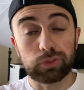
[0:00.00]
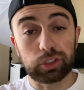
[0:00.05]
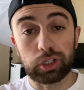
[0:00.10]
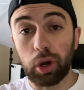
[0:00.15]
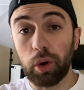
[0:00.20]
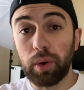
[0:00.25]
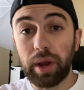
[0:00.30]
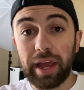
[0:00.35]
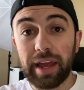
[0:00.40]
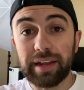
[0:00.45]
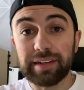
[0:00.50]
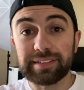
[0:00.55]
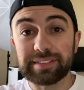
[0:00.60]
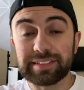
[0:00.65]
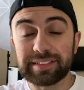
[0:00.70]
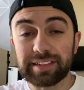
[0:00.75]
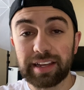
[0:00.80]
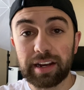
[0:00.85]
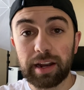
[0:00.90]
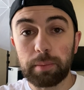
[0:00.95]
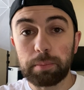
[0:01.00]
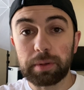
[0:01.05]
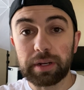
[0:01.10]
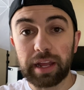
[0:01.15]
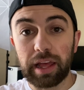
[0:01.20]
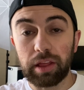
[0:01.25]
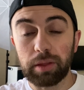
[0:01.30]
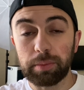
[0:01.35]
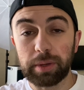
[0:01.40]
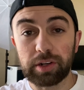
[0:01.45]
Go ahead, set up an
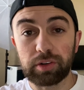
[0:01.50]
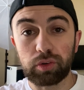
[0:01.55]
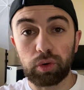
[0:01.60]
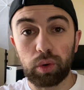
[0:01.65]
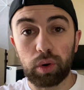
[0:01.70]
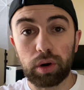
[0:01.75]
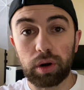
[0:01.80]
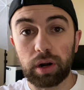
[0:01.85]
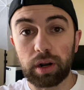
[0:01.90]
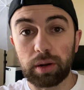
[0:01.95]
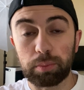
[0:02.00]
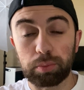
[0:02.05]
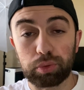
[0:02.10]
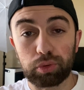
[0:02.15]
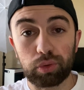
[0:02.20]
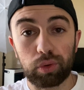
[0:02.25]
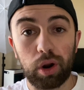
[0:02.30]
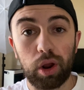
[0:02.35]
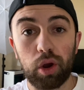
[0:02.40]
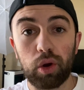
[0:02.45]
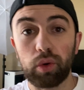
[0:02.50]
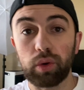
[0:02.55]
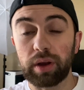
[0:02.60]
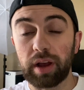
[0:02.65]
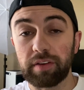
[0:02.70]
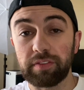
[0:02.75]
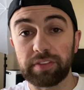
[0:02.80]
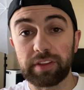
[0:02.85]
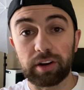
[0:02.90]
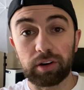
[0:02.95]
Elementor Pro
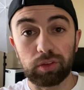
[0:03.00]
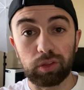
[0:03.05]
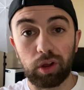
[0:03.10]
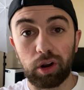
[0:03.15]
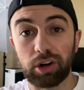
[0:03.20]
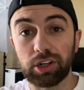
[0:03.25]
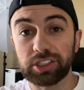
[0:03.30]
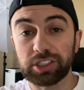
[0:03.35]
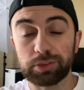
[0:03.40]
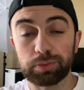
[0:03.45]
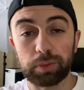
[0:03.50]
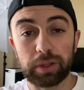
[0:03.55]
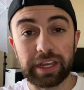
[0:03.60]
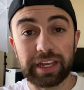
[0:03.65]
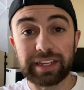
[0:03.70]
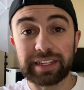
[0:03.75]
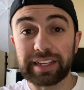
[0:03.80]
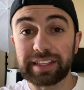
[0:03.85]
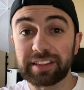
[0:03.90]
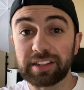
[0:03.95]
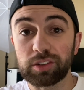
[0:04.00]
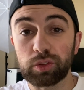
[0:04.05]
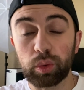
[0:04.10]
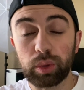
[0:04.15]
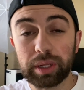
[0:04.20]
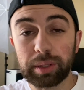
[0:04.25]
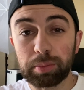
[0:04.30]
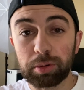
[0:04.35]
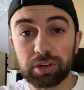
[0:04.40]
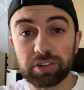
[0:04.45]
of their largest plan, get the
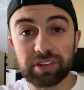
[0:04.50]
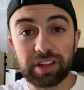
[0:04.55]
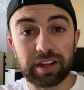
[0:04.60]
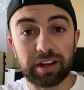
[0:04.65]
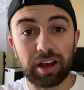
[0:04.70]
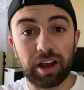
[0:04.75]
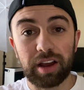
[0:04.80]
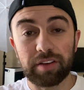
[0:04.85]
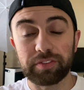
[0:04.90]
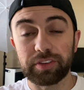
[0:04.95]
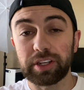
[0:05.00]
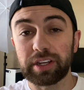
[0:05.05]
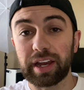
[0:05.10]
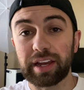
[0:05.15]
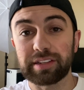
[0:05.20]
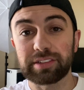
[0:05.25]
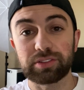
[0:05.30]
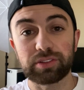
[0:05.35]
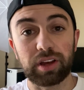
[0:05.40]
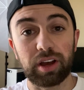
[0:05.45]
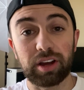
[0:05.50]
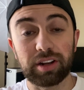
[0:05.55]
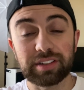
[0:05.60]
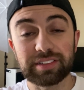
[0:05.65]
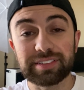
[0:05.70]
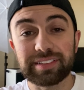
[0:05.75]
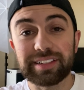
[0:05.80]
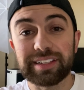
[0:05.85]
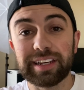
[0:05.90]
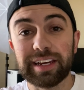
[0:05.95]
20% off. You guys,
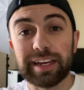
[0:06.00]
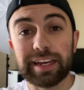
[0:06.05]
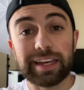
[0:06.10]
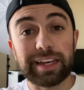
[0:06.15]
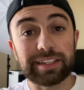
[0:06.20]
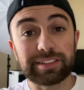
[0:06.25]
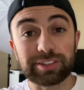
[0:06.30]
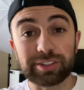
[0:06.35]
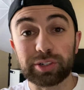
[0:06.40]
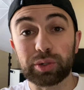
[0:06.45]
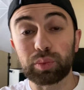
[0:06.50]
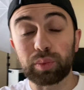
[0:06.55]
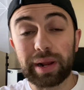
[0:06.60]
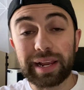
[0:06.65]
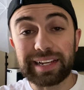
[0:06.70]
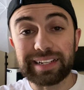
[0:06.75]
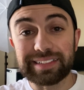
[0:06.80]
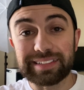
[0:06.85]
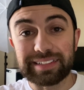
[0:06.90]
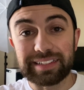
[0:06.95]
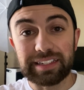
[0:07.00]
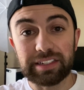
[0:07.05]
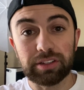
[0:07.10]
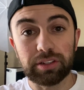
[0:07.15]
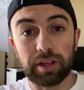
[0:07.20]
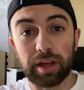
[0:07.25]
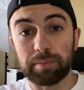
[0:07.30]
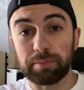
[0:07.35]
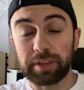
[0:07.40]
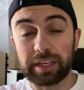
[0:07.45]
honestly, it's a great
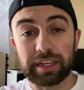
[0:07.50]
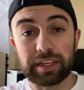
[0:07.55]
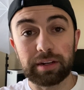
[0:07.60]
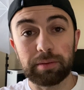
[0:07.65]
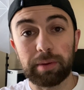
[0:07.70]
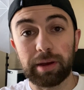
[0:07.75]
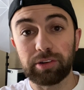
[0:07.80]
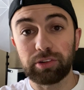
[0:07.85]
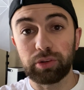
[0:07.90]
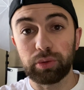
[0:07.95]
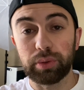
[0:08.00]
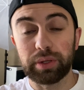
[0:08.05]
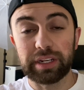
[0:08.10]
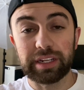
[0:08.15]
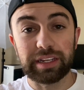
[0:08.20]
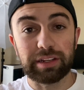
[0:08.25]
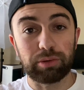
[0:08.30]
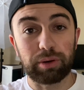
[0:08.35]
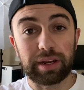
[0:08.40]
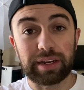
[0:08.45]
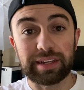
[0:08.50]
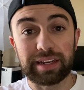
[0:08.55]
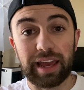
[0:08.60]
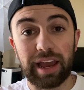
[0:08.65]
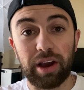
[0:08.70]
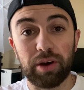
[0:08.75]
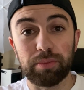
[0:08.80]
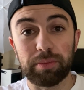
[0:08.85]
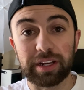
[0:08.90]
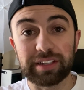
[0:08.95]
deal. I'm thinking about doing it right
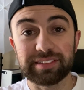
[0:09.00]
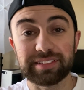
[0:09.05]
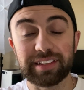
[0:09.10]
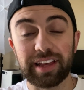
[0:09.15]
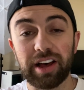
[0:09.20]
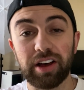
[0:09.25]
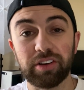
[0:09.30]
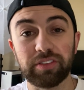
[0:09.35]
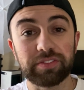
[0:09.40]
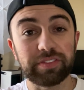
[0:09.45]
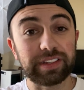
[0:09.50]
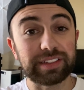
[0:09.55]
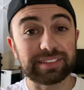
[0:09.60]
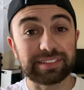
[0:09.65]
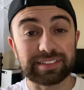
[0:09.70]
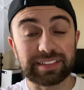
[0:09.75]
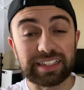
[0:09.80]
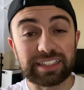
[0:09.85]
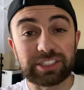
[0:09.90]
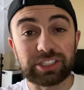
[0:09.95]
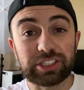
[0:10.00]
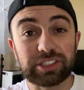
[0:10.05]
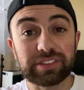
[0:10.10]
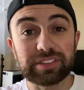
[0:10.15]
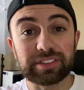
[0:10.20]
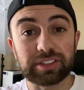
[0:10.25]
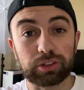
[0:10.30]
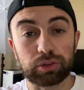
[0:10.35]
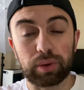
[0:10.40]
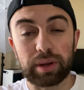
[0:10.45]
now myself. It's
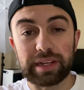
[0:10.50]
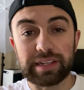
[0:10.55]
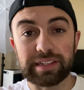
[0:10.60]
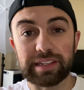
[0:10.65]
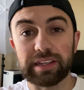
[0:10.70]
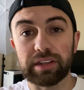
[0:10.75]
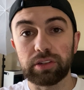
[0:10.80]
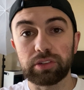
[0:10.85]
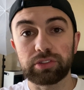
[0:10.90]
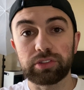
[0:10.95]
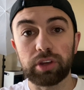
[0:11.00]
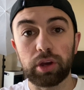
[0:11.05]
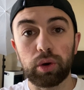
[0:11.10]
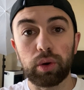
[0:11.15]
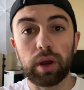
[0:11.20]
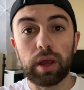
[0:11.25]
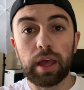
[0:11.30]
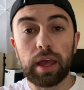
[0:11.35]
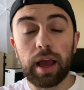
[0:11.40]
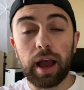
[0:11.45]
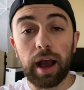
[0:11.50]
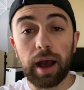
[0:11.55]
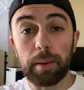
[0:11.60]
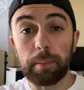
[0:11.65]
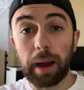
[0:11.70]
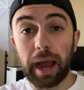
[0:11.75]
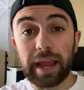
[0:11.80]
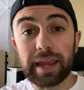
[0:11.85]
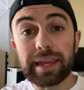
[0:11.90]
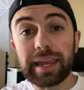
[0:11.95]
just a great deal. So
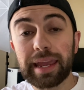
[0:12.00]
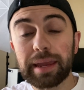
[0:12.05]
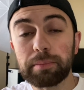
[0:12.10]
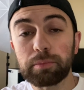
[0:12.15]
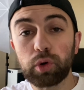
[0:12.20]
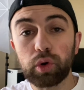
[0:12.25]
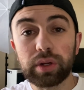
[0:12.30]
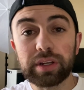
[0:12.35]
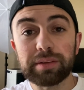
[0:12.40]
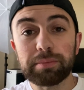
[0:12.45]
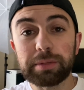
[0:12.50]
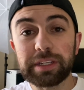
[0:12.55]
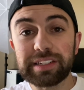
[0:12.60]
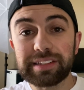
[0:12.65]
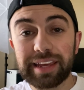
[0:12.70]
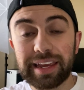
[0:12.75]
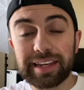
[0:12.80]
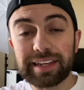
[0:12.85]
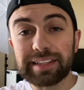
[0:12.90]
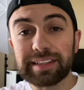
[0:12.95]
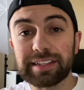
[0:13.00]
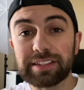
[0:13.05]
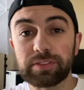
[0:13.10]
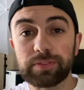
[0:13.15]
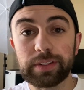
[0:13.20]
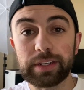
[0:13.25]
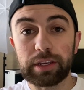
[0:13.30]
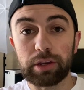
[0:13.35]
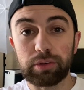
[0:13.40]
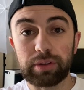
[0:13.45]
I am going to be taking this
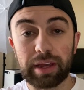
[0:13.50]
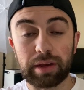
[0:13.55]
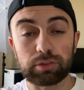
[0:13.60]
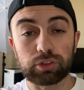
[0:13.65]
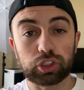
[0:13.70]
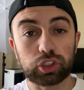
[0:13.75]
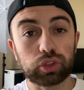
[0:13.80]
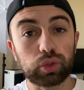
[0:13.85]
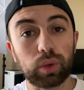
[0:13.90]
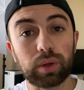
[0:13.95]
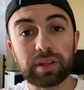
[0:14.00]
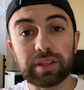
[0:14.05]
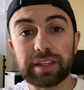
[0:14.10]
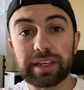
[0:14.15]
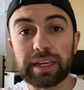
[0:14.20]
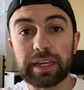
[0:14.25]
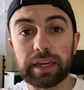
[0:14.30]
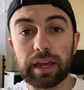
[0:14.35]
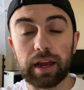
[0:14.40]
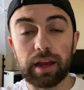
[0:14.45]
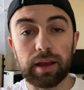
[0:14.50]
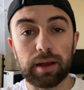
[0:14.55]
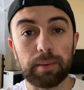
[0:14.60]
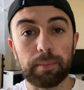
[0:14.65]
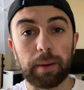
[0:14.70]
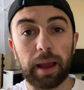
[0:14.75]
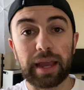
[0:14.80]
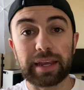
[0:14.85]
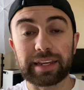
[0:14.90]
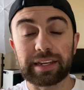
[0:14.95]
video down shortly.
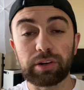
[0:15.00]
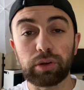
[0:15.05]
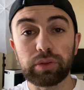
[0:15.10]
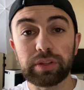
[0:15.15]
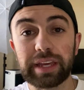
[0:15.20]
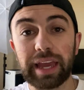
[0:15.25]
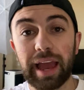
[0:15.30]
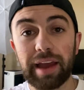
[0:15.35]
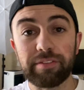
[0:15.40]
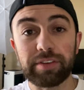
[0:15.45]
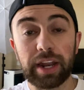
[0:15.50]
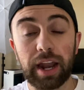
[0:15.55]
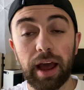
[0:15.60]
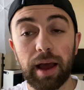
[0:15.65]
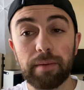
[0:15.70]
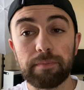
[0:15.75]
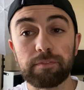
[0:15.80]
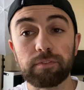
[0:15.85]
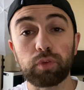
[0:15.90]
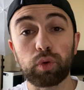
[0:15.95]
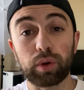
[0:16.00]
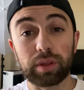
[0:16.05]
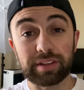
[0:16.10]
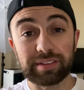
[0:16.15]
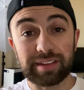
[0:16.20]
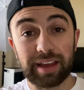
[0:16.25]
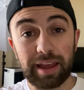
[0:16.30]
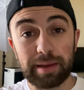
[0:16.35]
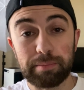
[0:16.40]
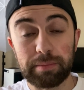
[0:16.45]
I can only have it up for the
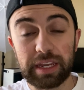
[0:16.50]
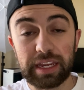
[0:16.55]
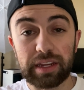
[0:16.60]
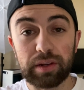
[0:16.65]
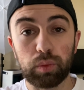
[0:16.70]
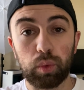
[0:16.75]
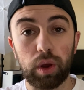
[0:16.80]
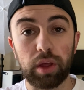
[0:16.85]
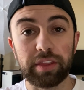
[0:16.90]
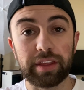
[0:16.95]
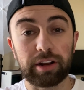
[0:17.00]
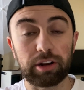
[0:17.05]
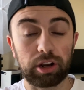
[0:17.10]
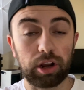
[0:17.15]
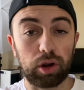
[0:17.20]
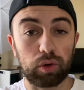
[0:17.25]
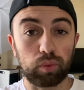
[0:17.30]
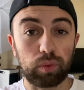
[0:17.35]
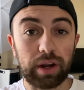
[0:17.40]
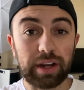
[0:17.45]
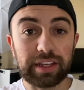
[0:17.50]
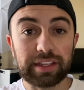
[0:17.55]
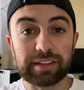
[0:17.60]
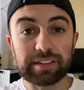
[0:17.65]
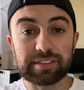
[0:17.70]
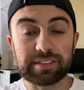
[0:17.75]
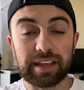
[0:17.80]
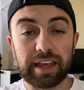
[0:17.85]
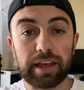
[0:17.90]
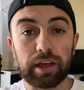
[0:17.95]
time being while they are running
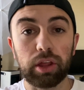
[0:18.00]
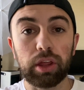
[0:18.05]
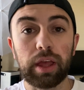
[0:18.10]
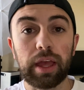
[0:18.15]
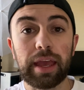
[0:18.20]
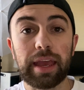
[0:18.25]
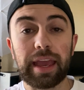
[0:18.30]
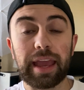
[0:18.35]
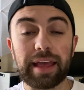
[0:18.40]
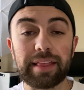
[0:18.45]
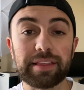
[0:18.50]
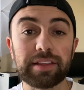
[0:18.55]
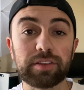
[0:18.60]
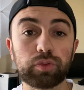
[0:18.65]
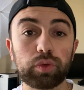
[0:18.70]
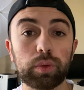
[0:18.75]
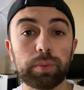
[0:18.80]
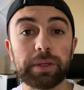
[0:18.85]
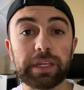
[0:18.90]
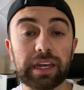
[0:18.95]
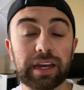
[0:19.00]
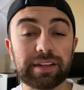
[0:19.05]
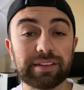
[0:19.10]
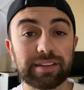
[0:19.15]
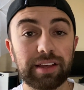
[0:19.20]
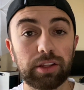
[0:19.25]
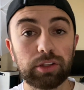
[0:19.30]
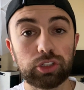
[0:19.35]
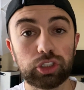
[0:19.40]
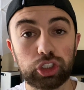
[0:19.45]
the sale, and this will be
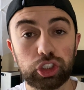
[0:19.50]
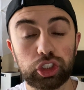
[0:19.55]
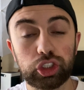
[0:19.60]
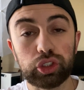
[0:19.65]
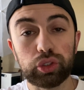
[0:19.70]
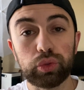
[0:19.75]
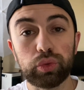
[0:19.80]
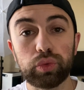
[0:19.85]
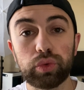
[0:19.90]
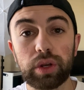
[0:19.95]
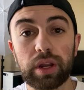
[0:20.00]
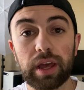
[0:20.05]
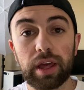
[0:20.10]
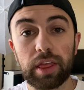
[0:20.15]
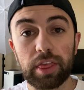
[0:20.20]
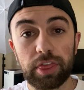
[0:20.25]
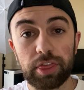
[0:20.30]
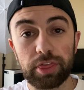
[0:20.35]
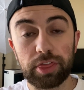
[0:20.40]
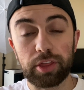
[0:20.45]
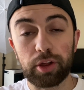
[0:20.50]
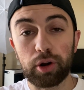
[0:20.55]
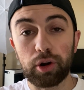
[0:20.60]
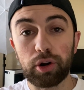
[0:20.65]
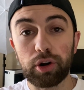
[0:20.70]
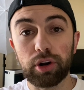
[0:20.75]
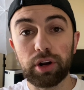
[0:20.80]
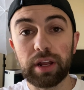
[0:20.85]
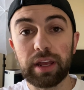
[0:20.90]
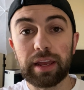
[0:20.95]
until June
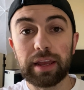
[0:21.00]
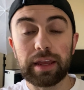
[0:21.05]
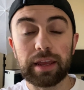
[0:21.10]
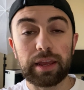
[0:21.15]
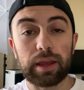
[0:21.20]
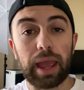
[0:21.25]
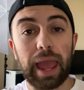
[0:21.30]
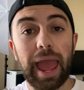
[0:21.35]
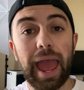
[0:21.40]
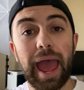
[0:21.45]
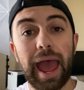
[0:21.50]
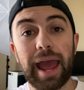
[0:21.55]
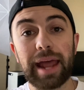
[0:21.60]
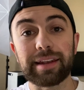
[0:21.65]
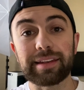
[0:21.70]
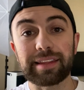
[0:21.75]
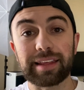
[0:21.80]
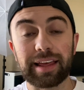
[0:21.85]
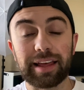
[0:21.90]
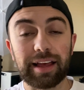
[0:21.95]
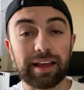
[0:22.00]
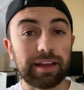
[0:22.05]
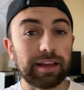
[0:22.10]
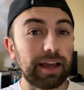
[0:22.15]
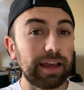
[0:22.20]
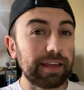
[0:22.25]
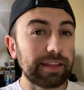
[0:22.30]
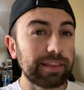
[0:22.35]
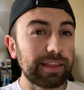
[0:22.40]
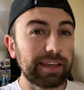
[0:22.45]
3rd at,
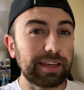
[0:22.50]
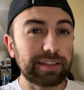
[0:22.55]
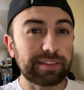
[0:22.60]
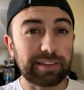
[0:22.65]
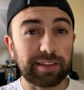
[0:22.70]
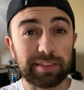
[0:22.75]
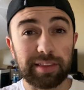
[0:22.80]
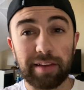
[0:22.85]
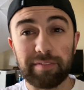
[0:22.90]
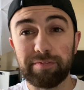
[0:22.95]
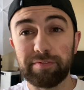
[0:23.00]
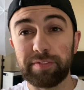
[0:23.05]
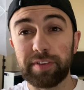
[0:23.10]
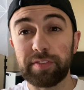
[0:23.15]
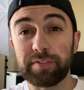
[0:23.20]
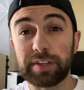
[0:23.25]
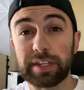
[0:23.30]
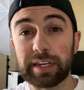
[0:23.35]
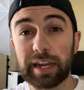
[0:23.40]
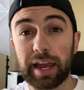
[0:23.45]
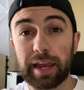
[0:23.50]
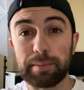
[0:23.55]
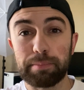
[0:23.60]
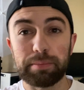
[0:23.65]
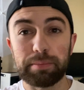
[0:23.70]
I think it's 11:59